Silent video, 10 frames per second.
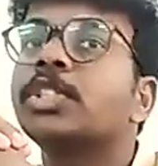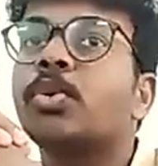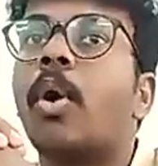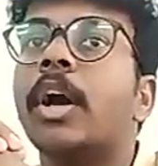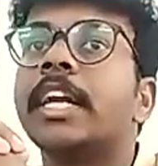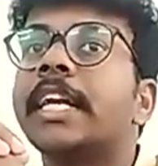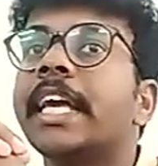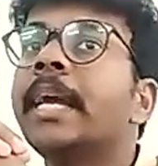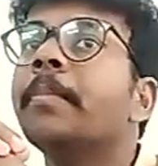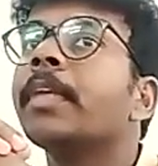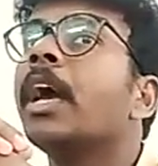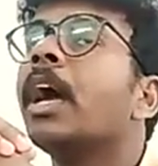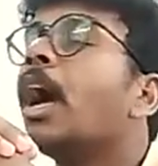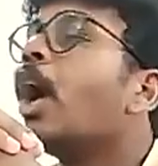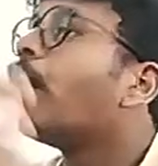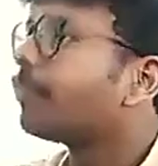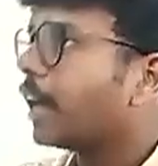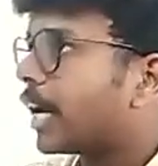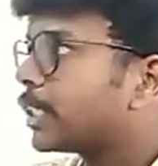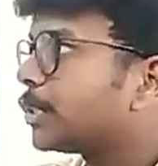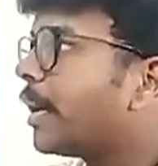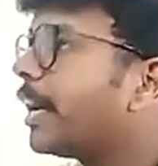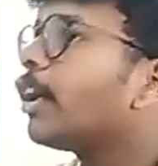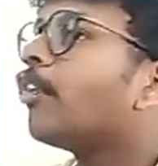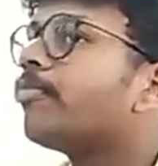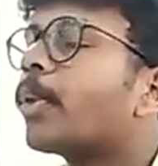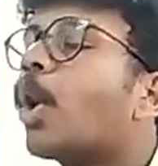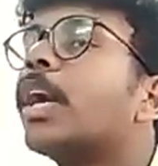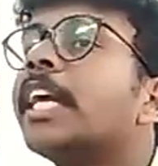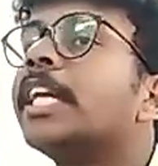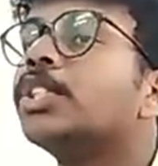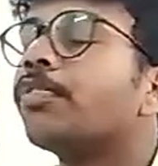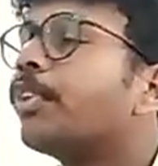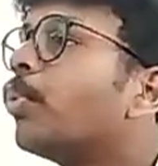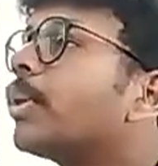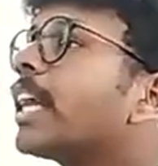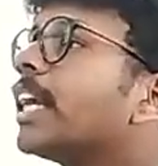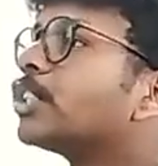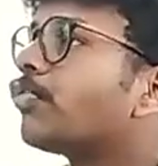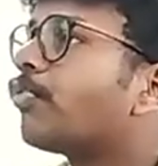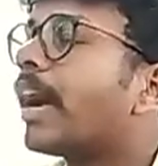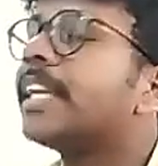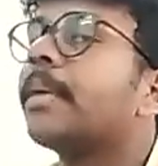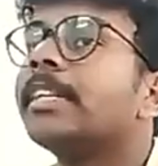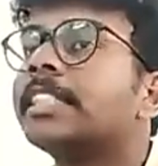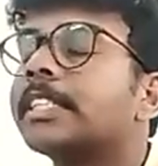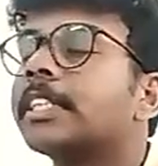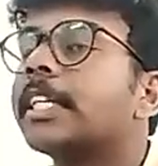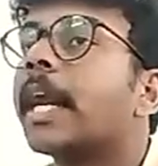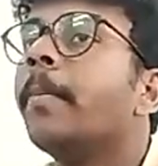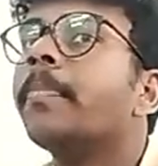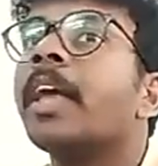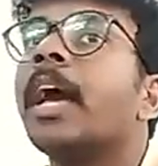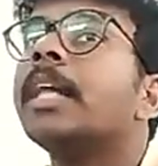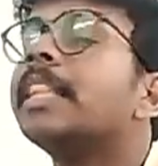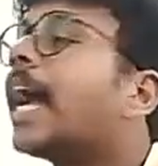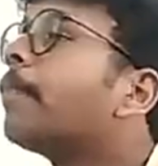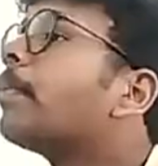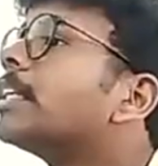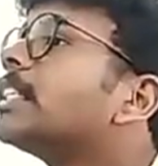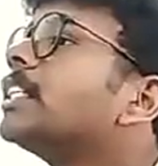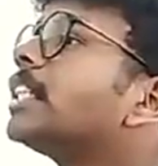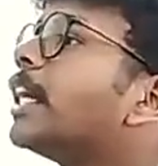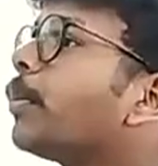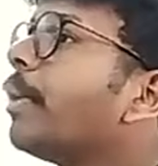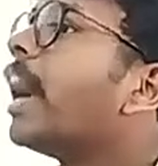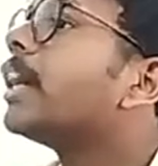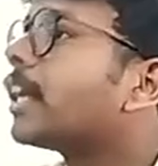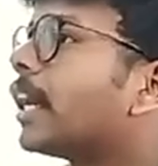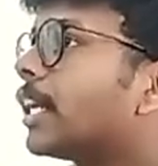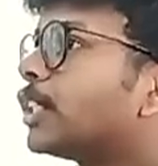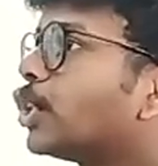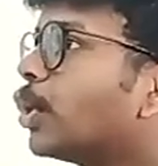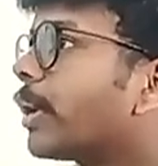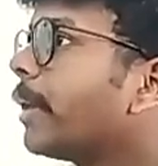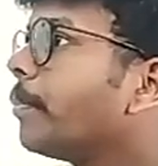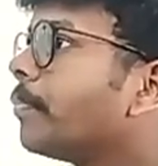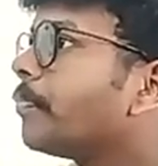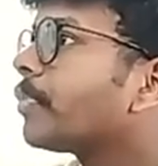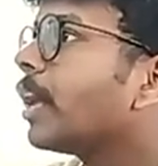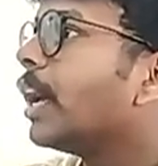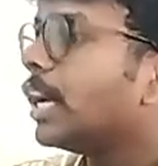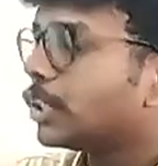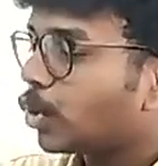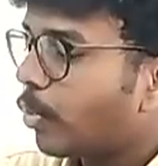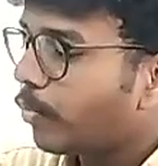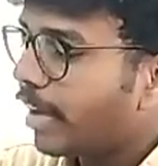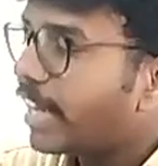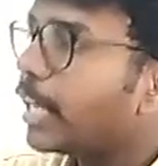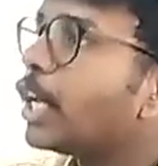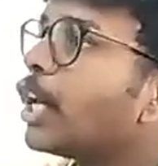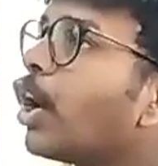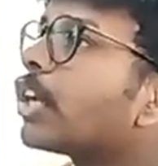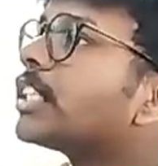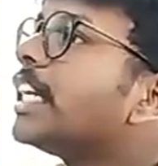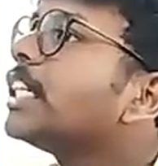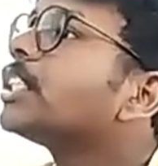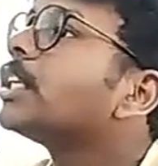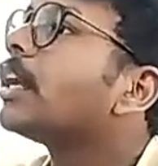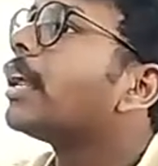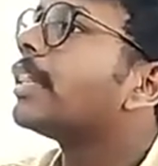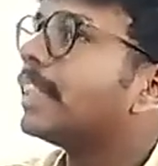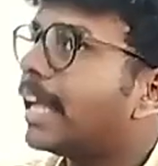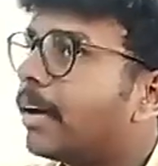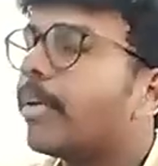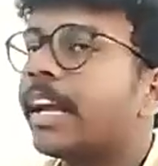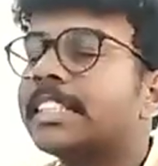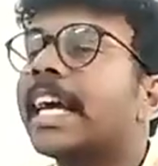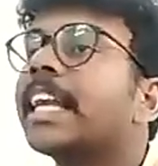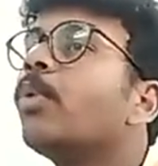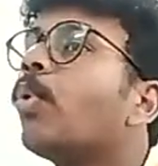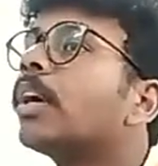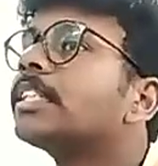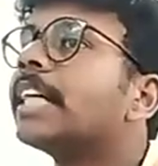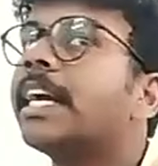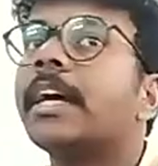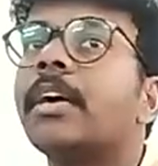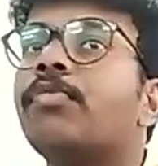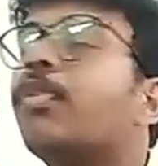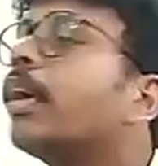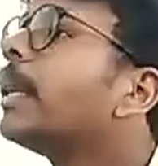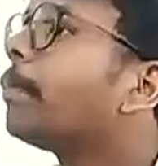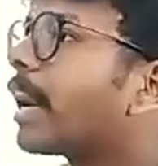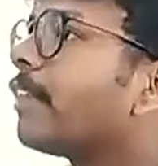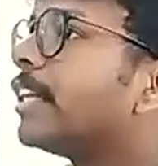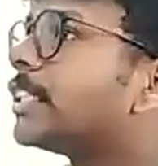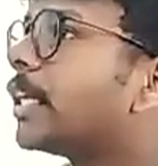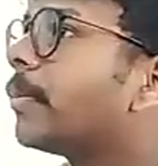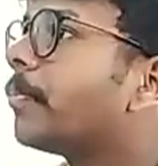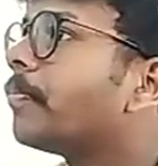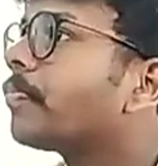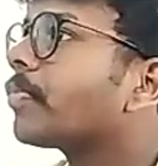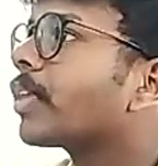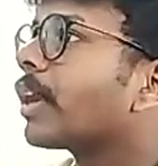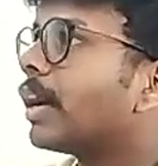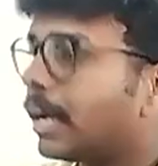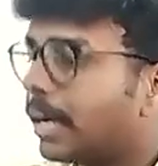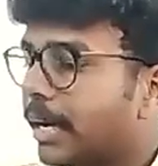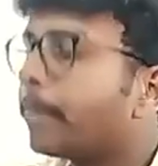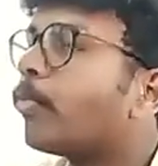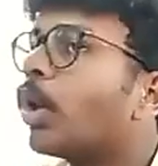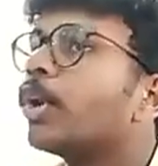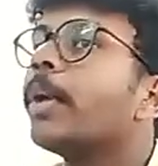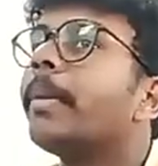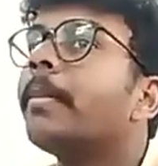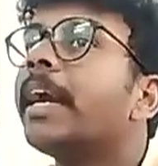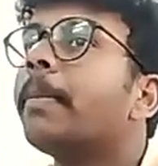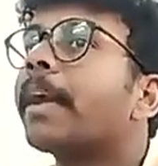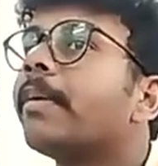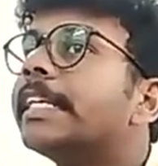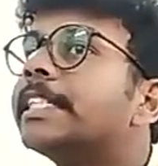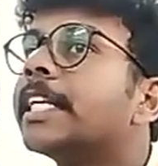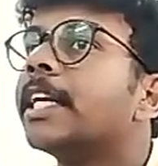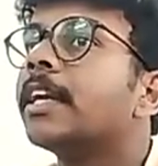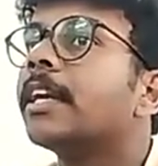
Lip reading: quantity of nourishment, of proteins, of nutrients, of vitamins, etc., that person is said to be undernourished. Okay, so when he or she is exactly, what is that? Food deprivation. What do you mean by deprivation?